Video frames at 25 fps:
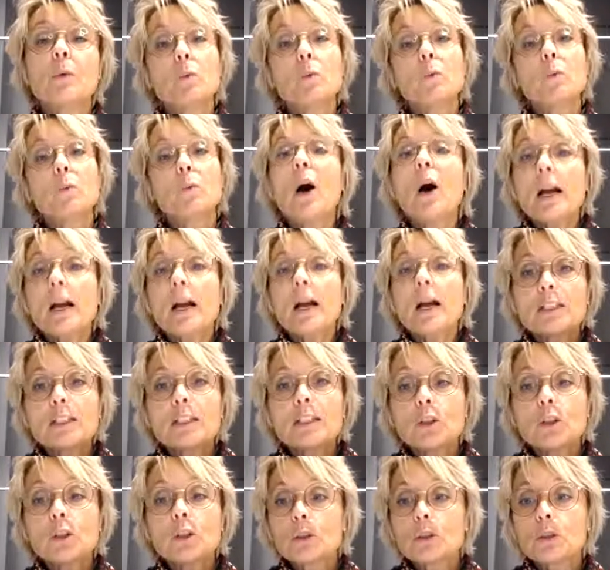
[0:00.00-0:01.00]
What did
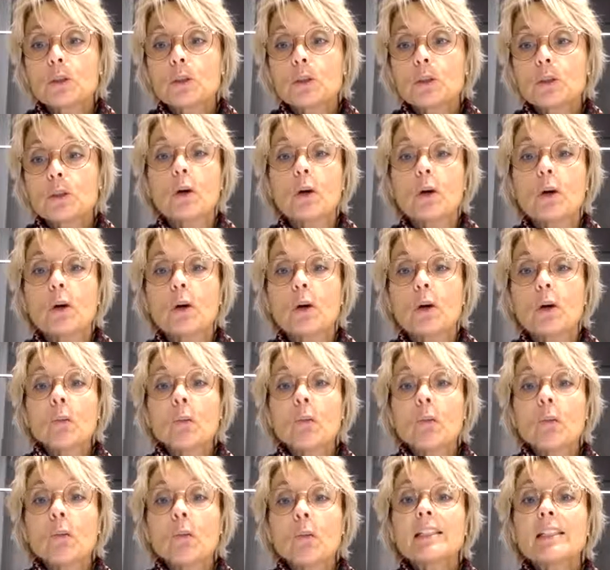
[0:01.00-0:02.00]
you do?
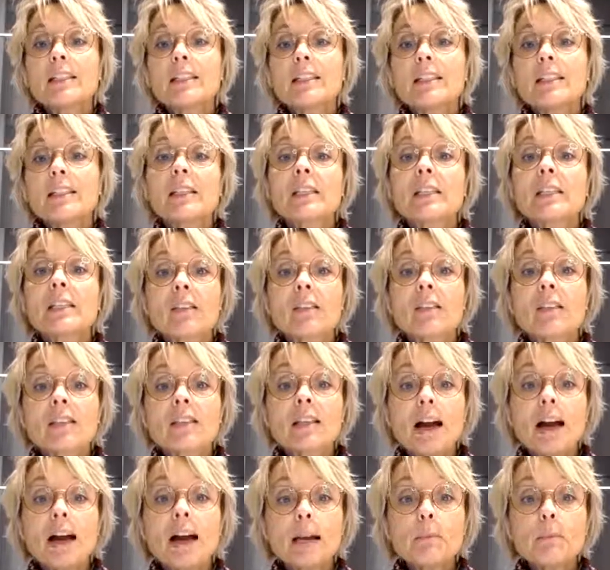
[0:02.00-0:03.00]
What did you take the
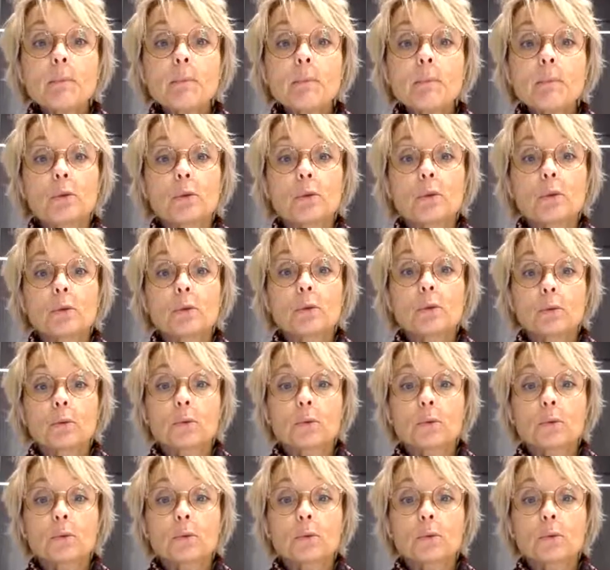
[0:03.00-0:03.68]
time to do?